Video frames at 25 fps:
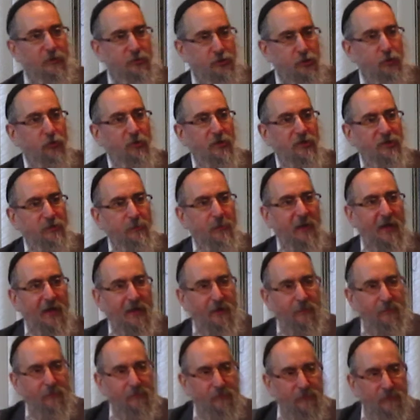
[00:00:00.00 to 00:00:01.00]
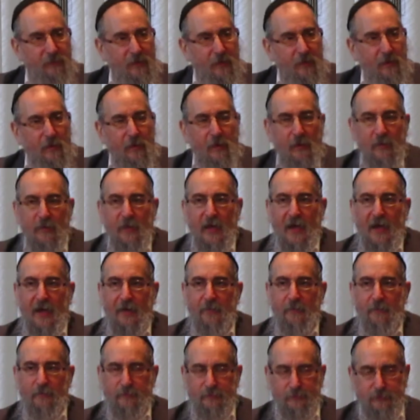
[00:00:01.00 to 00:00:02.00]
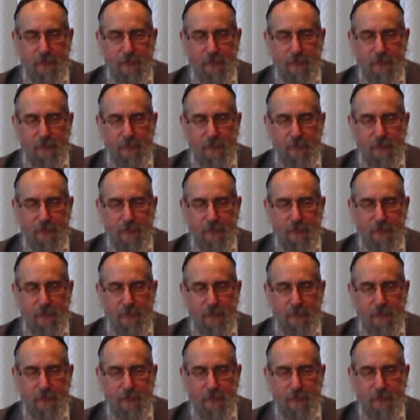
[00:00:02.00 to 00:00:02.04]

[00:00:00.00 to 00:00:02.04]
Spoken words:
Jewish men that